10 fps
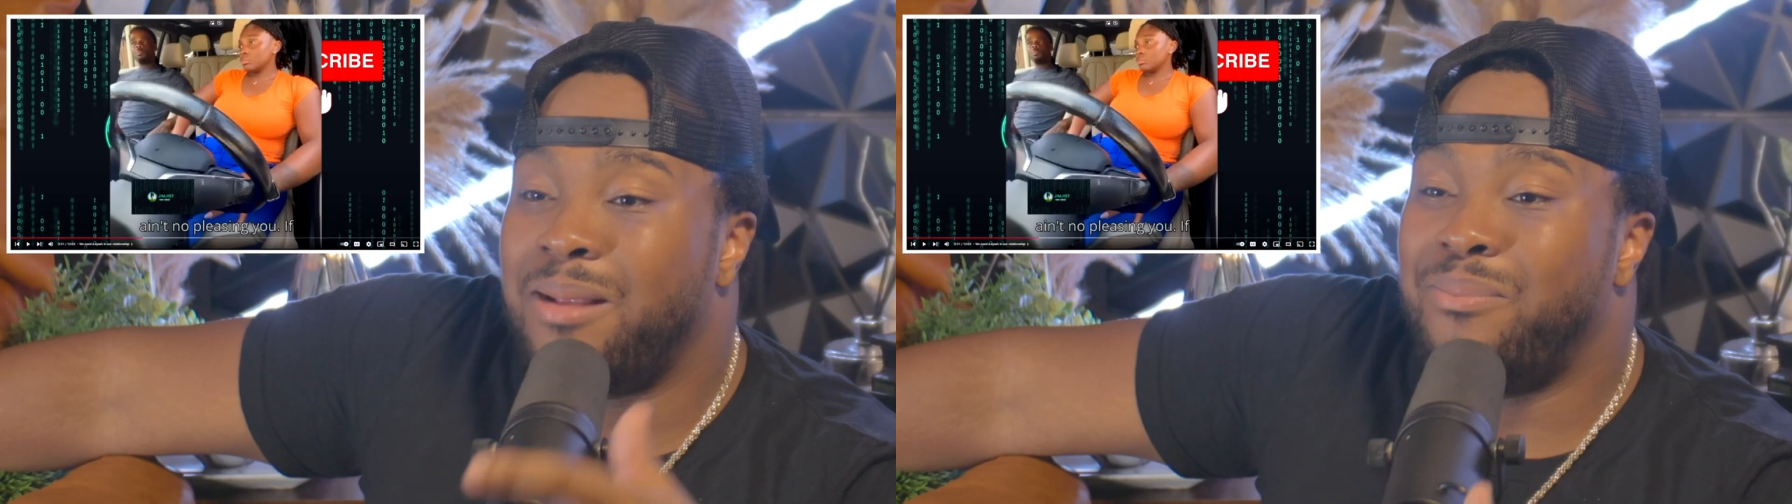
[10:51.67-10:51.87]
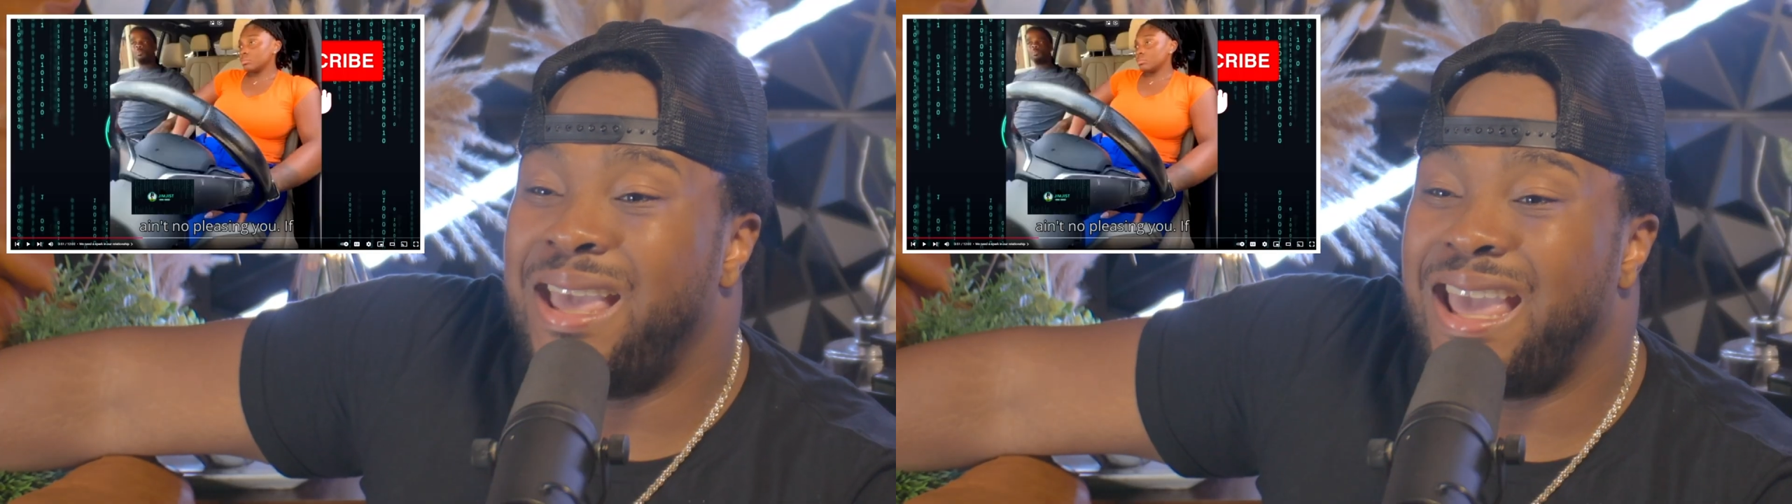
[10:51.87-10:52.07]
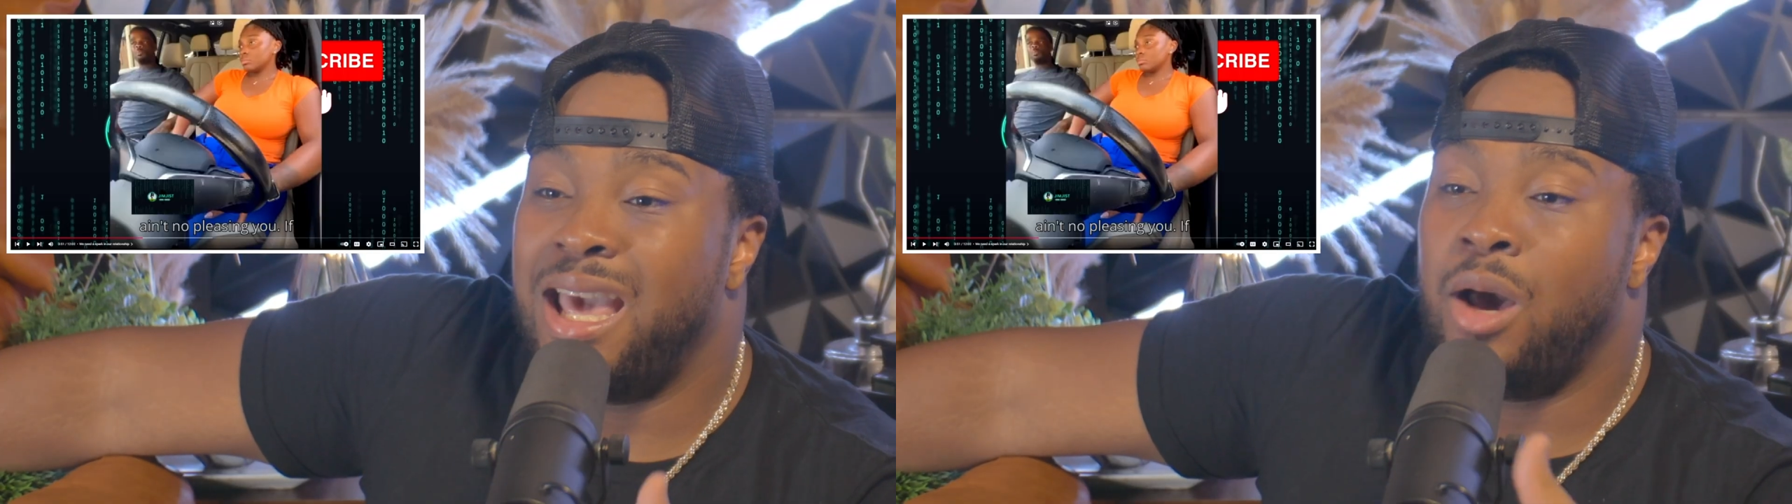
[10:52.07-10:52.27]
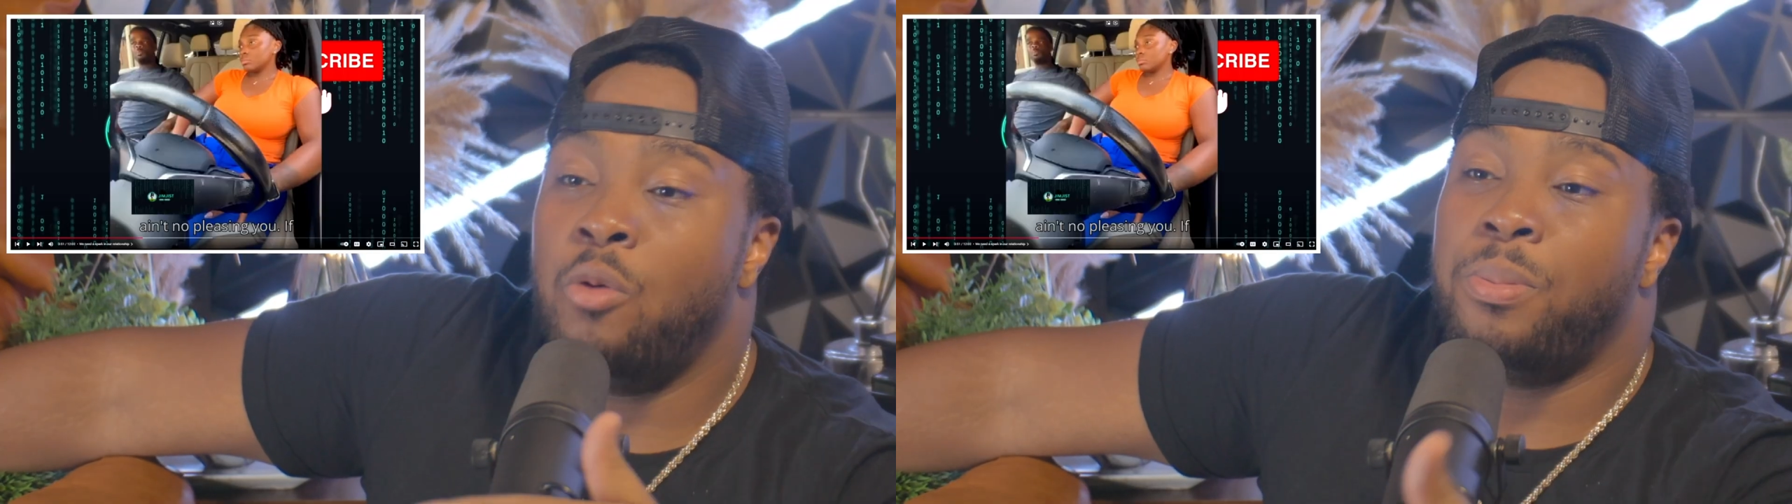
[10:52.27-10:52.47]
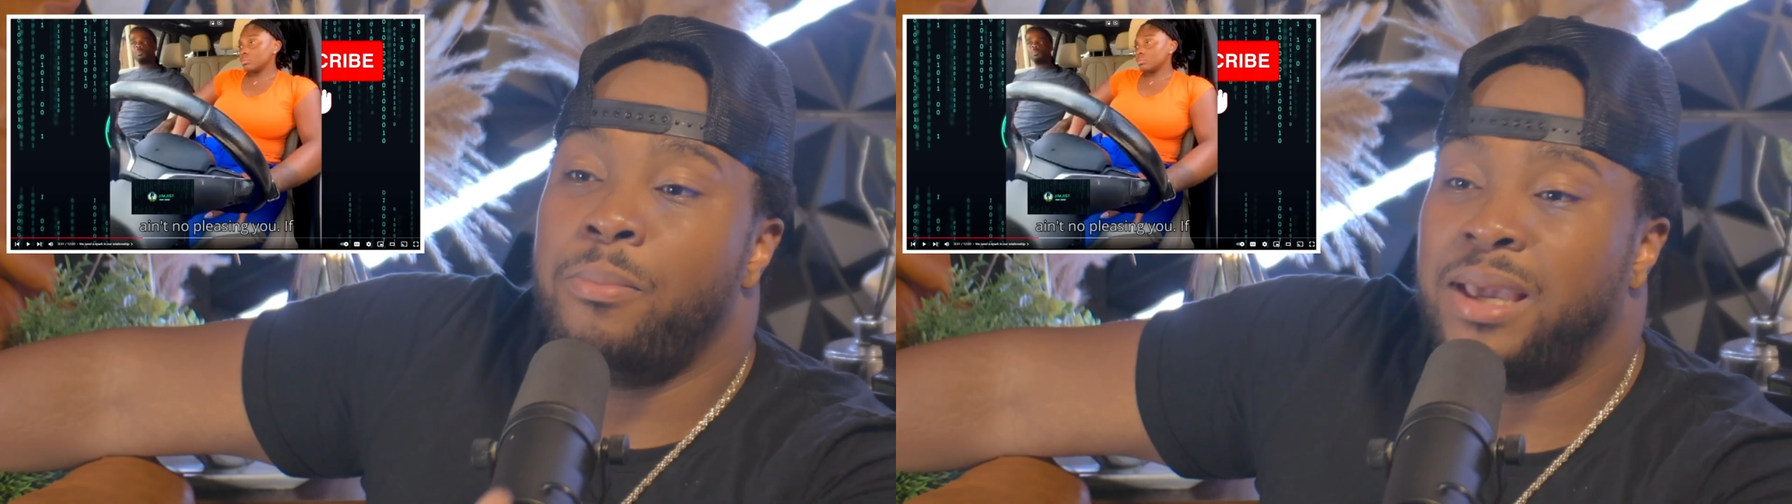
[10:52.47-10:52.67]
be a
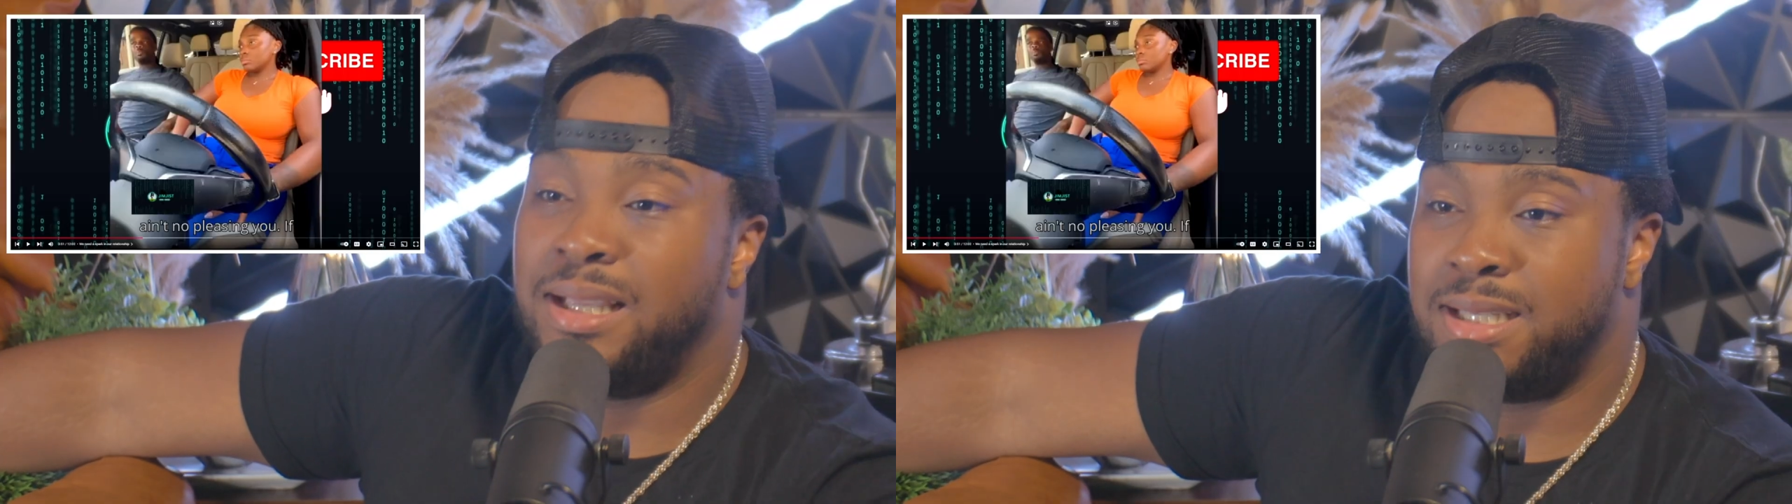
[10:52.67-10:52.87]
helpmate.